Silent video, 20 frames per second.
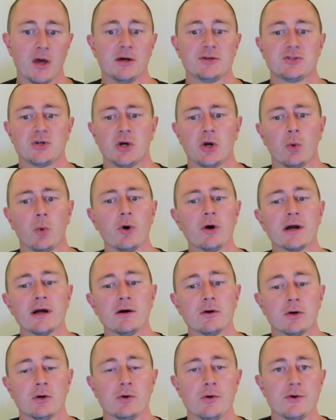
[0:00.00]
So your
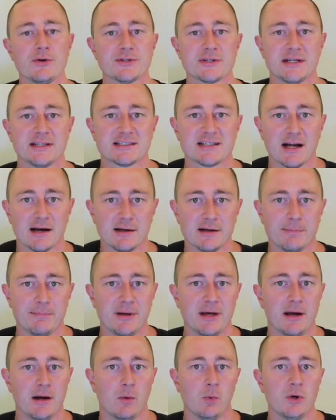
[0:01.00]
workout goals is going to
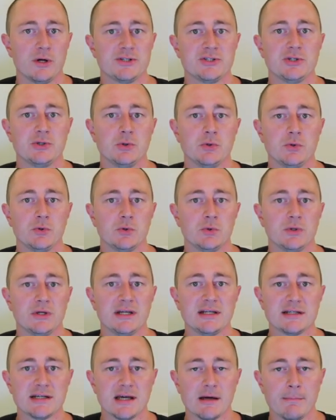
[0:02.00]
depend on what you
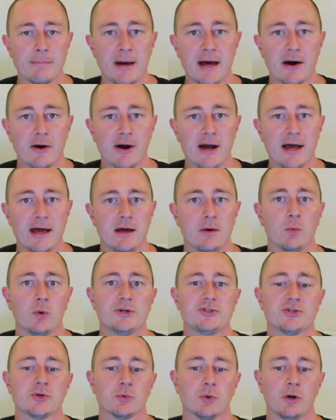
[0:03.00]
need to get better at and
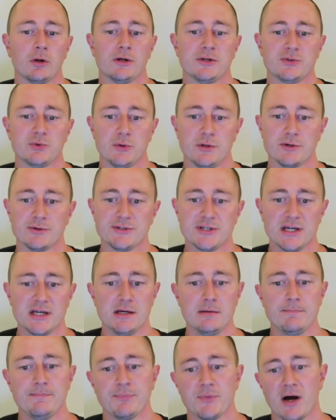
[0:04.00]
what your role is with your
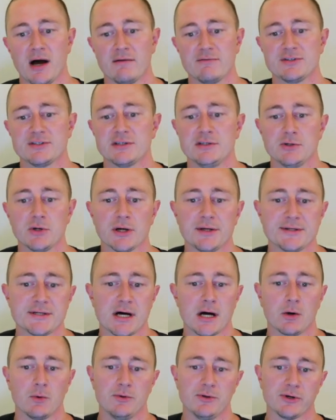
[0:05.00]
team. Obviously, you can
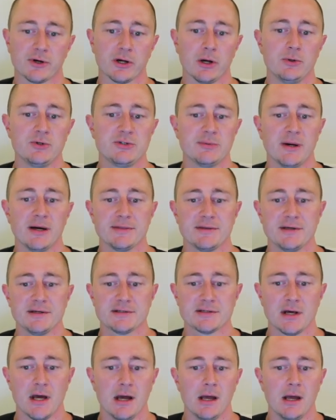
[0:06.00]
talk with your coach about this,